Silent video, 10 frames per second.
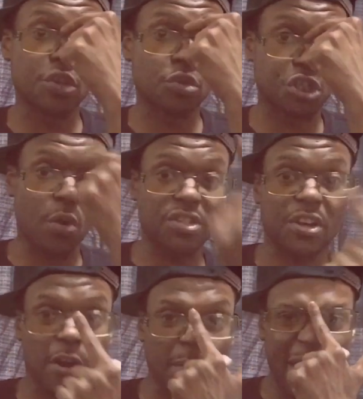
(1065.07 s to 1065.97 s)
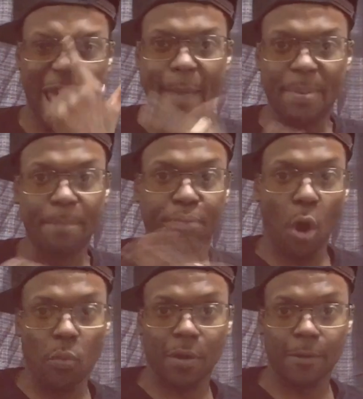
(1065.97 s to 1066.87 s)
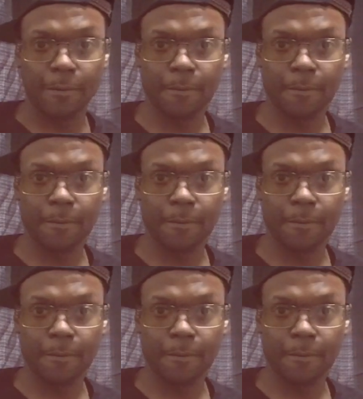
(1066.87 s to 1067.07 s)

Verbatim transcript: so short term and be broke.